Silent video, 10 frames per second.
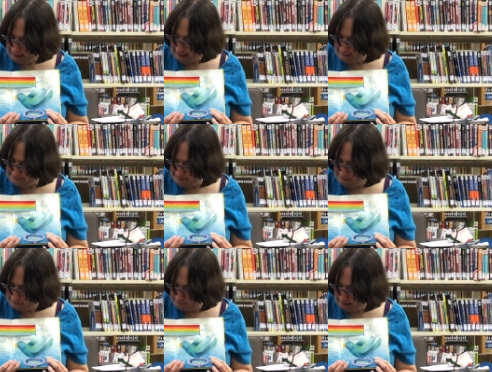I think
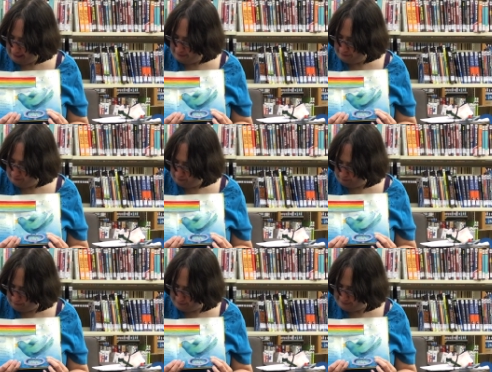it's red and
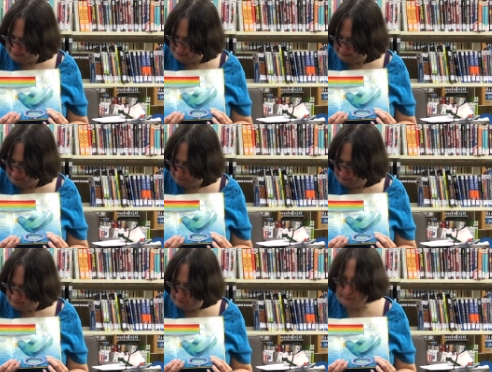orange and yellow
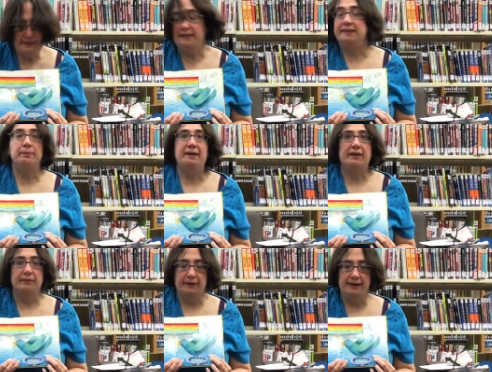and green that
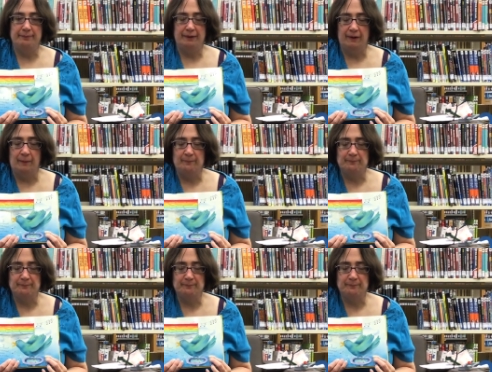make a rainbow."